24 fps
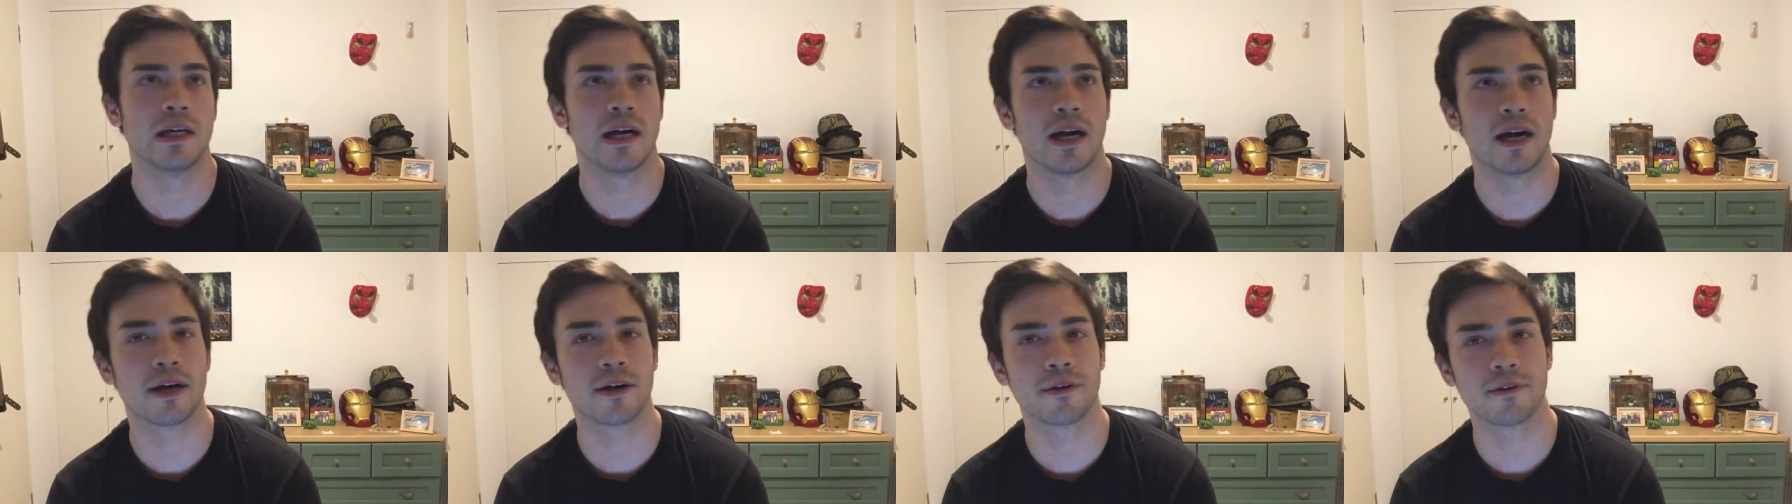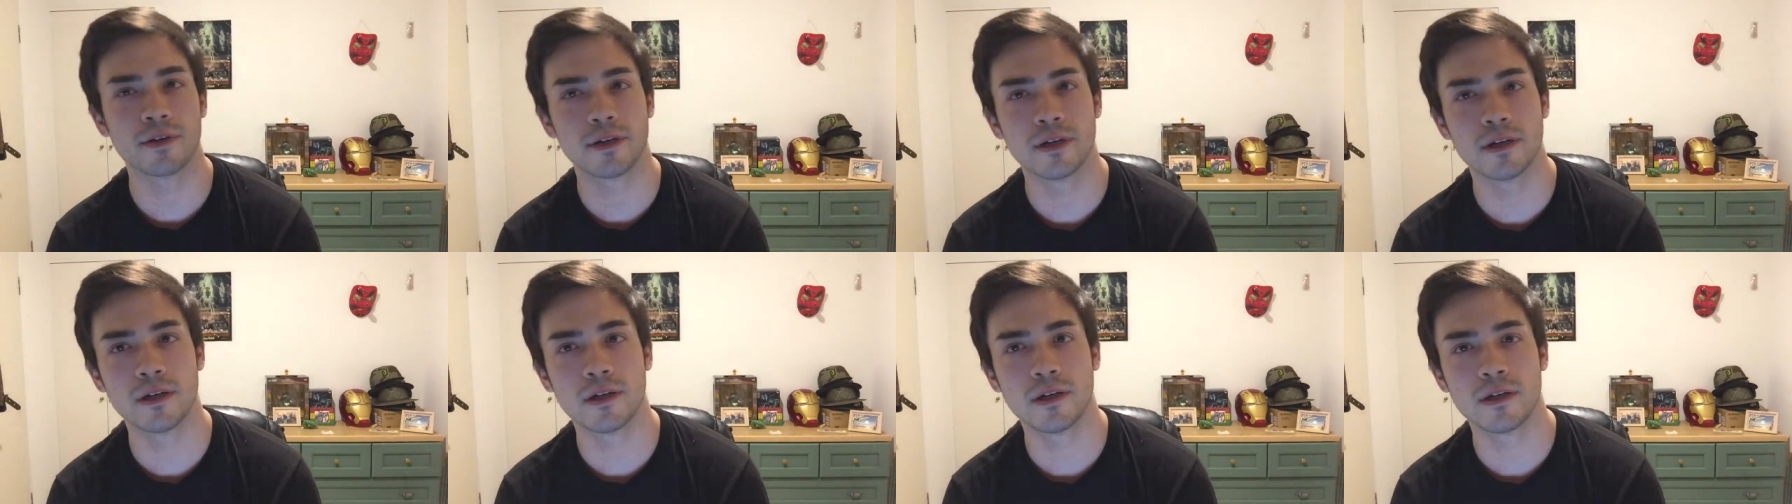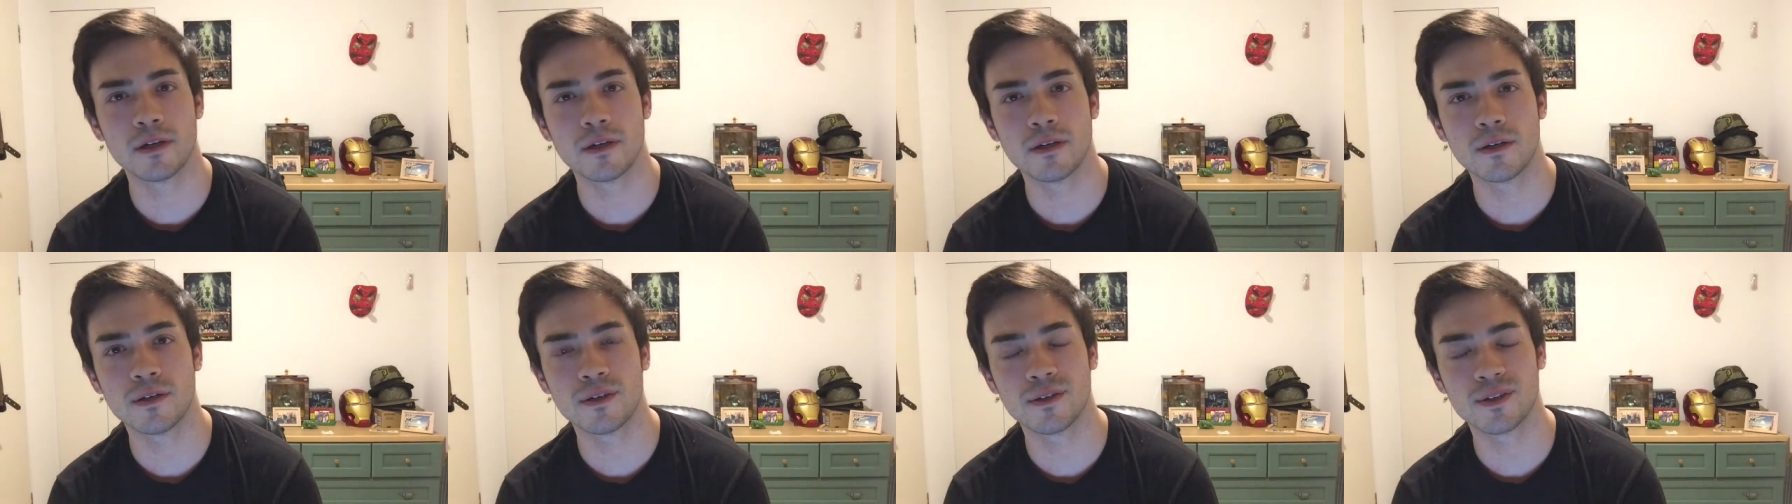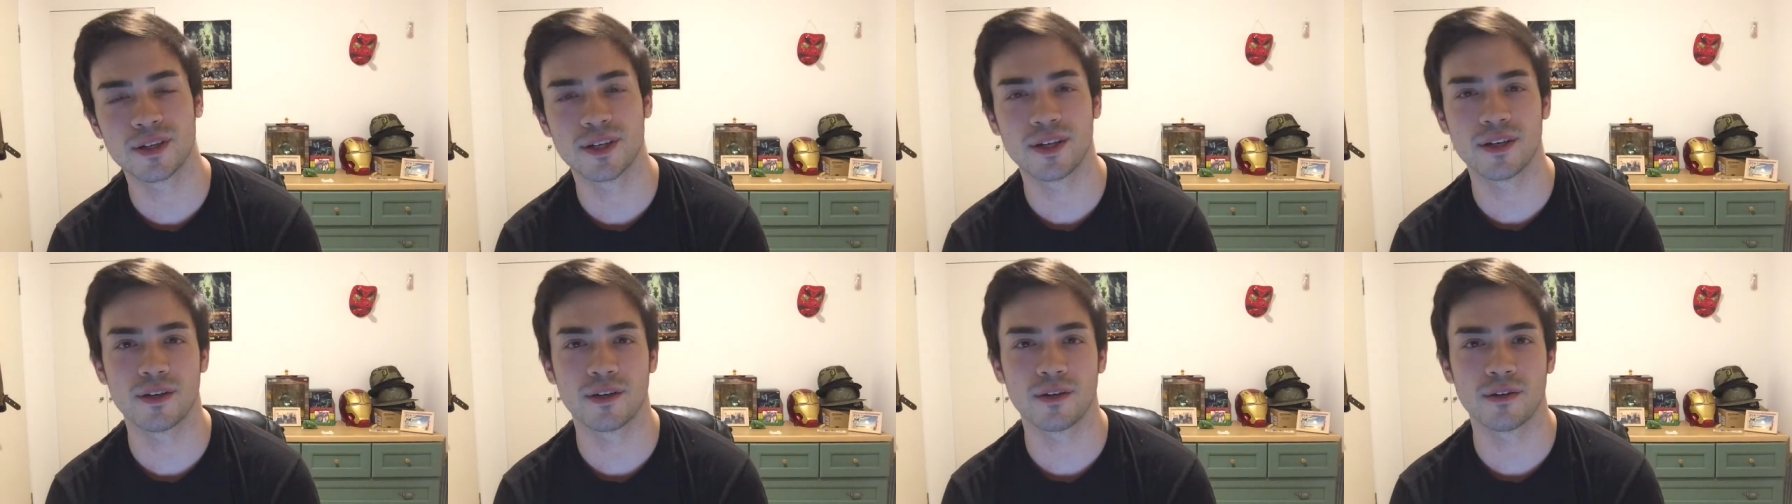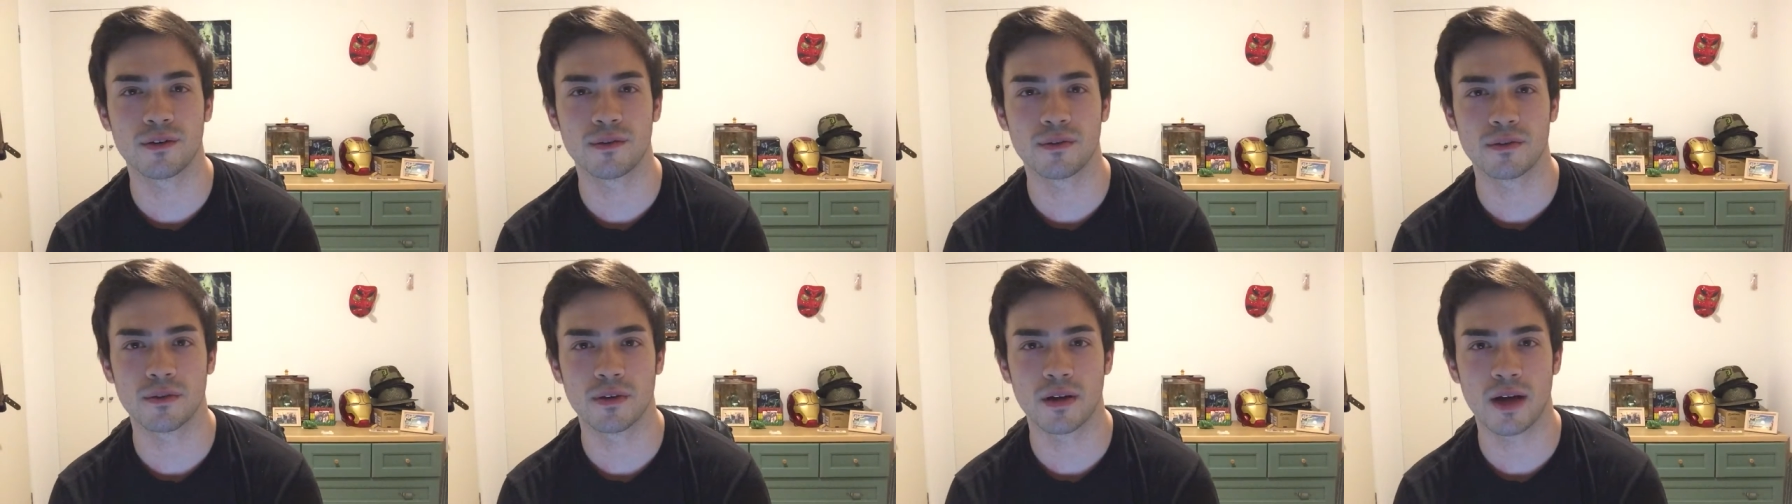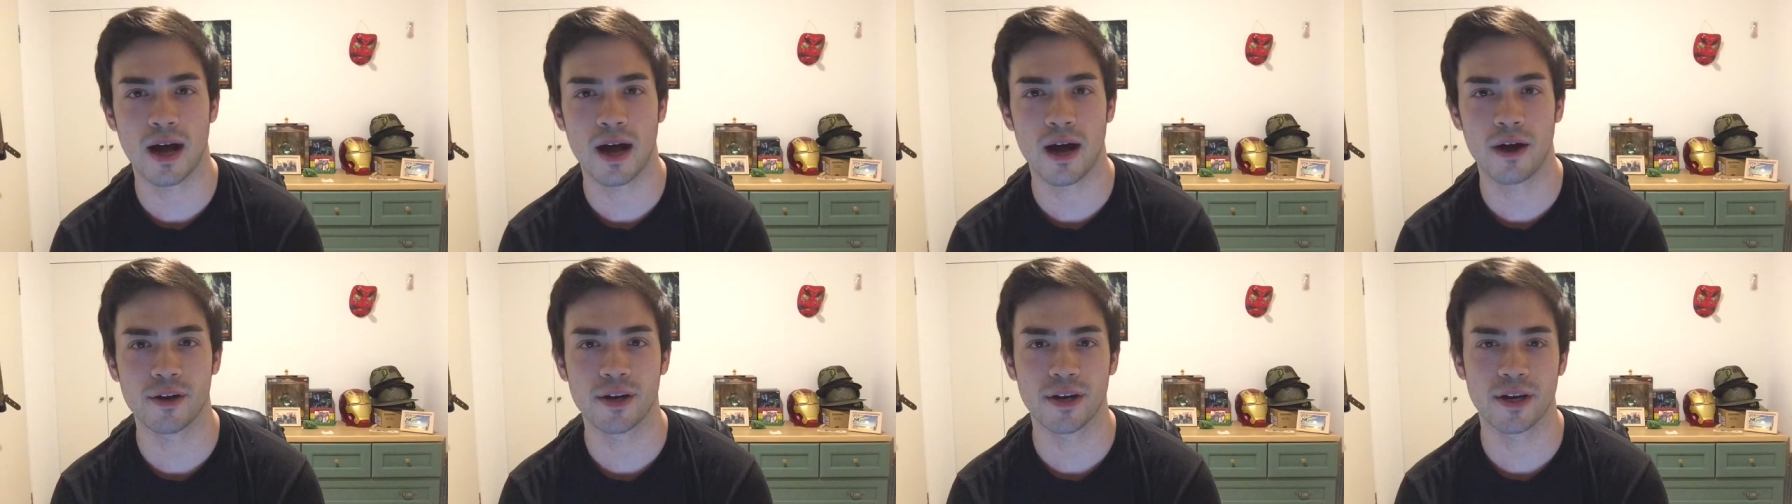I don't know. You know,
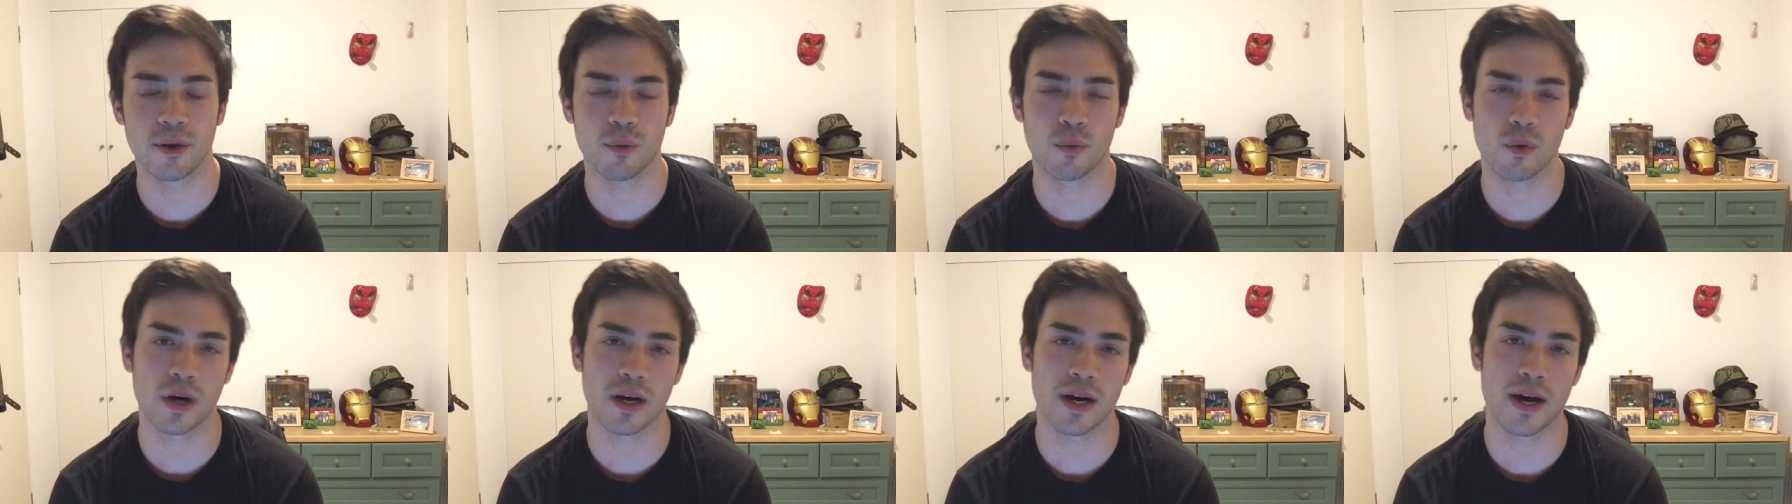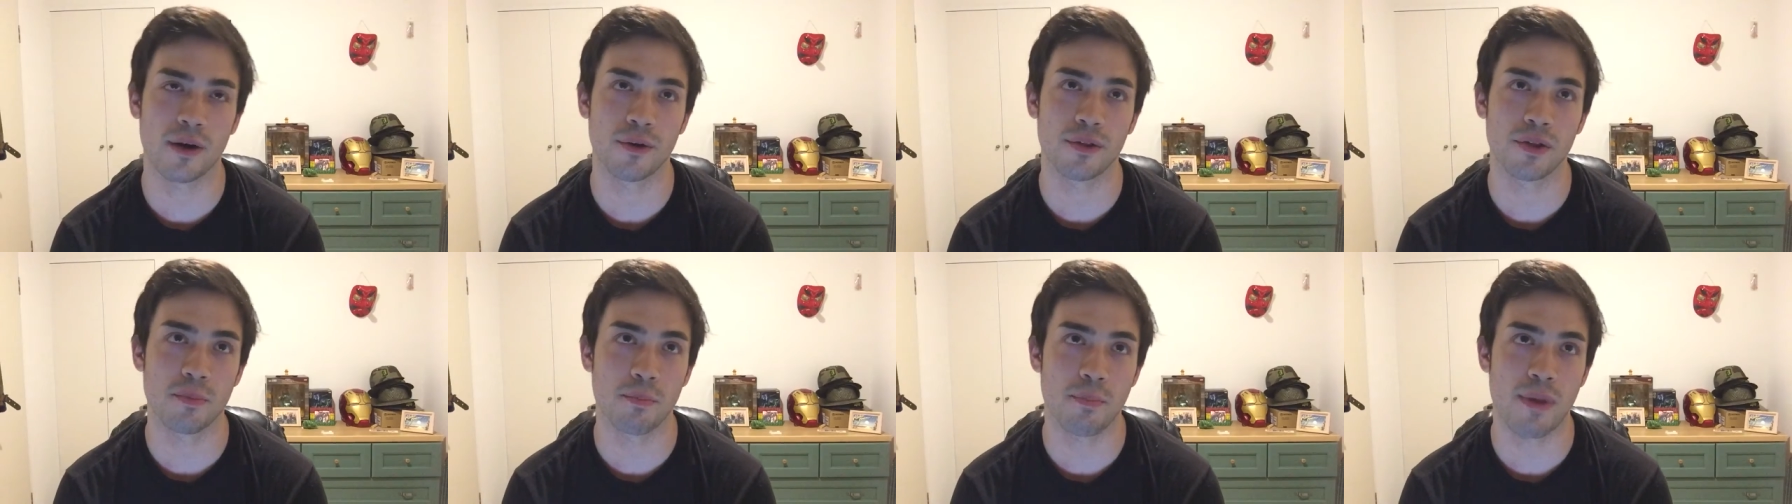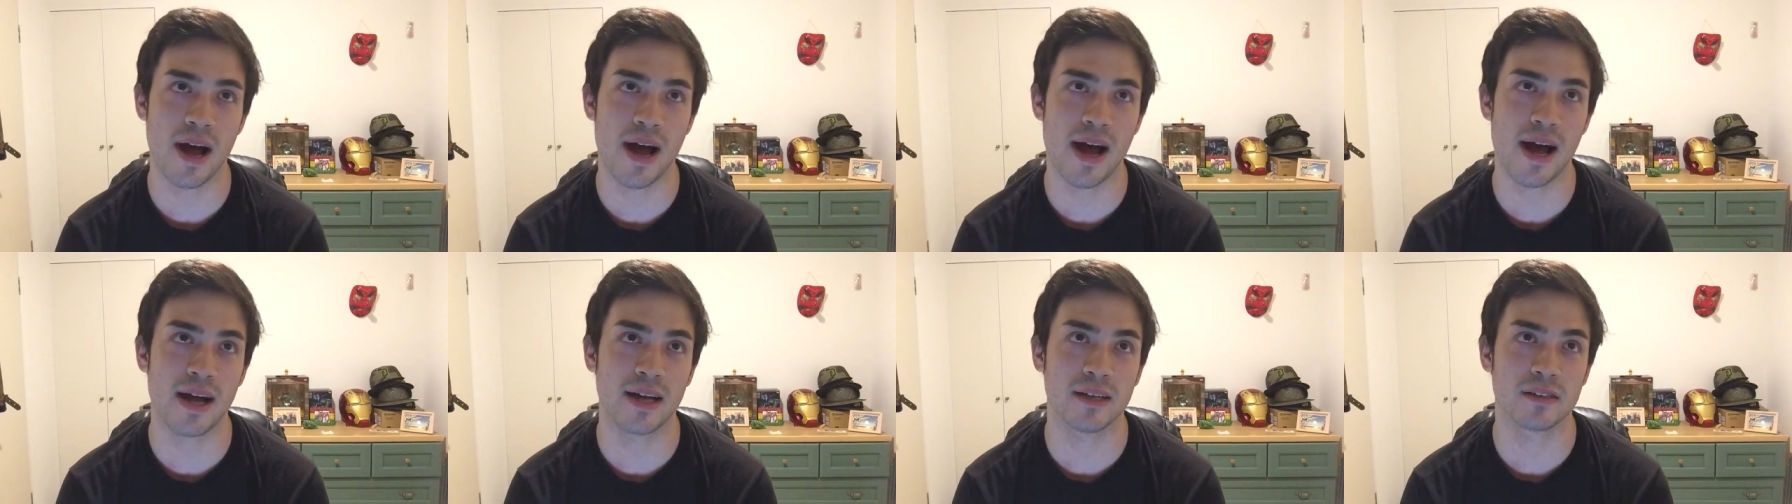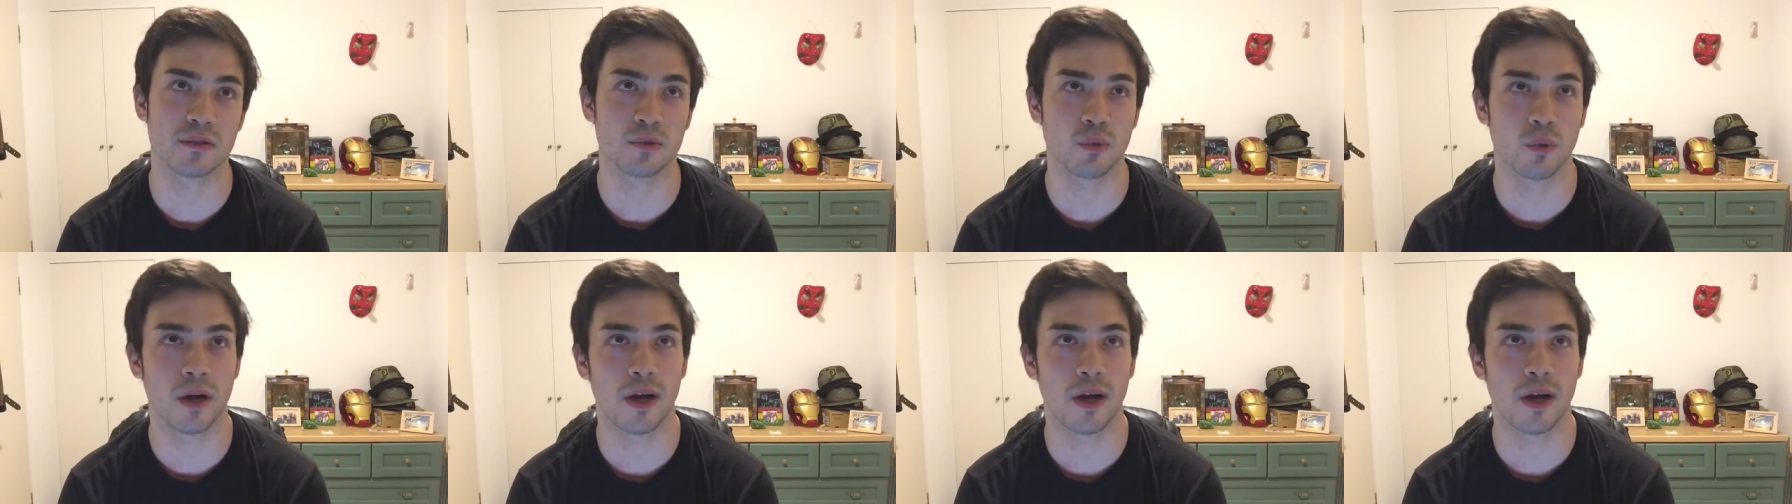how did it work out in the past?